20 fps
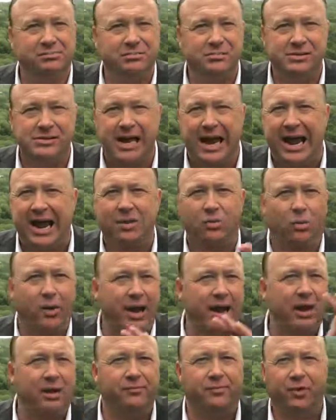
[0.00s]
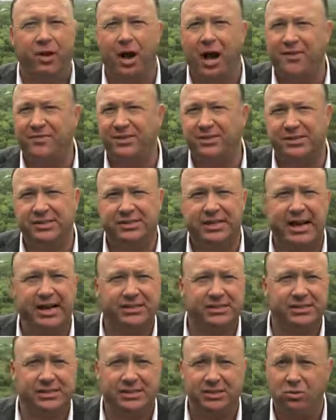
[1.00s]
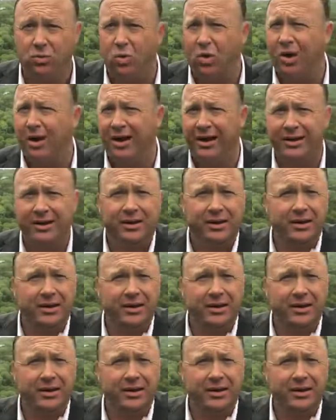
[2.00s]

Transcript: dad ran for office in Texas and won